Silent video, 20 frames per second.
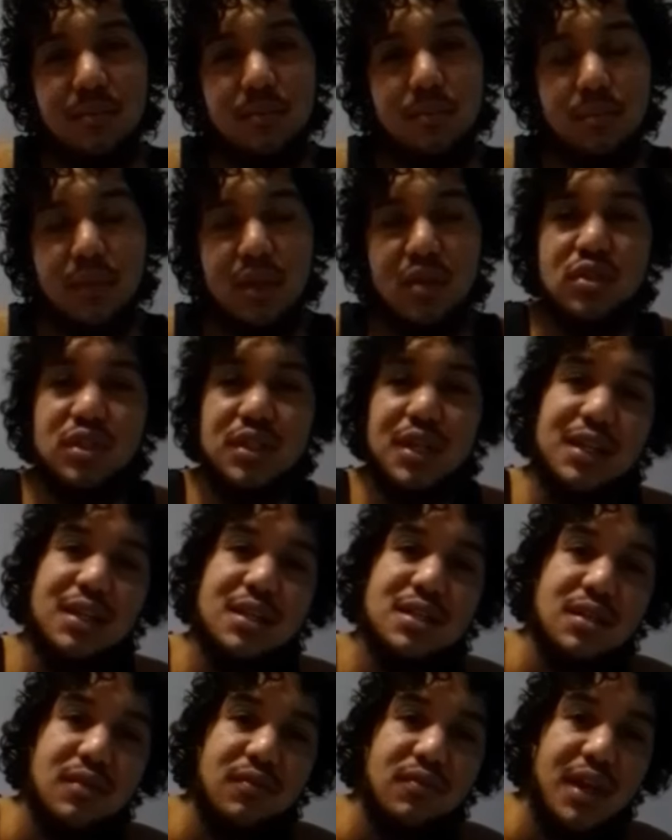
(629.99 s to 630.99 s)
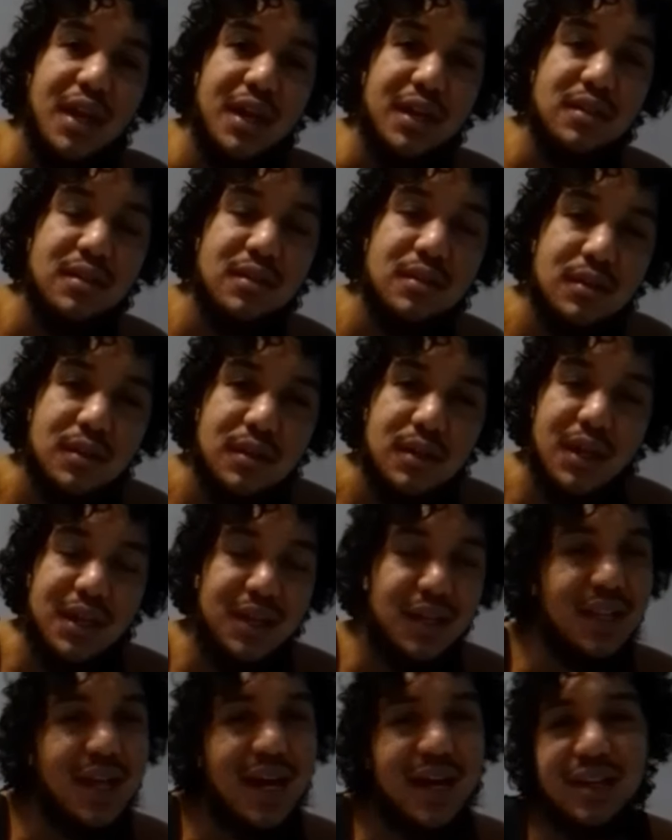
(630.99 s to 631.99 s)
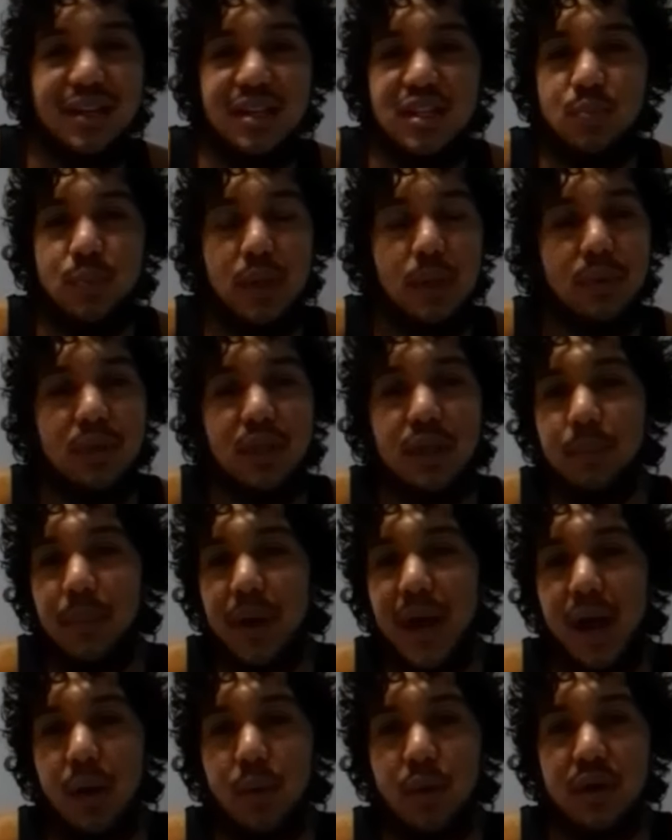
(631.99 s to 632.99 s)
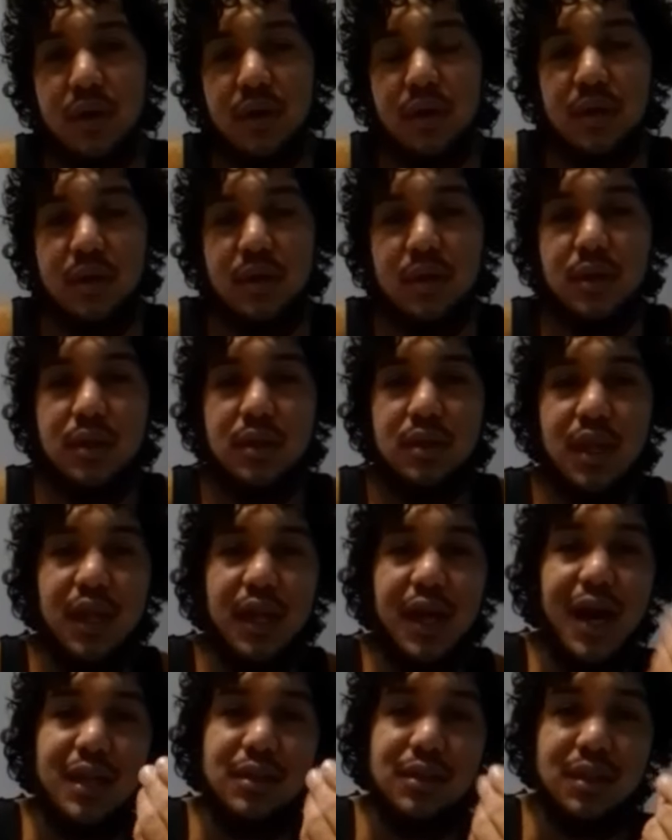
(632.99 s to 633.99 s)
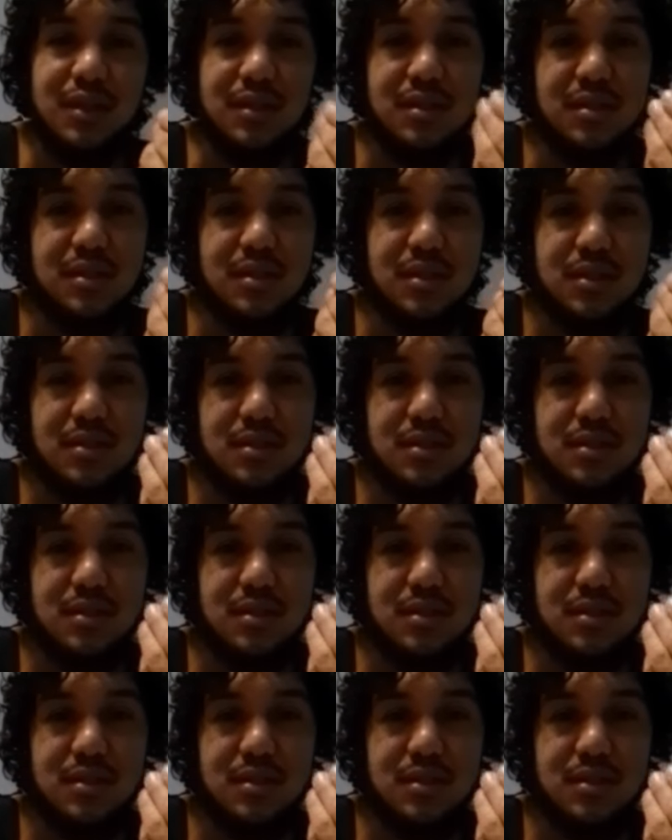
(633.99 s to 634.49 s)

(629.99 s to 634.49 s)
They're jealous of that. And a lot of these people in power, they got this,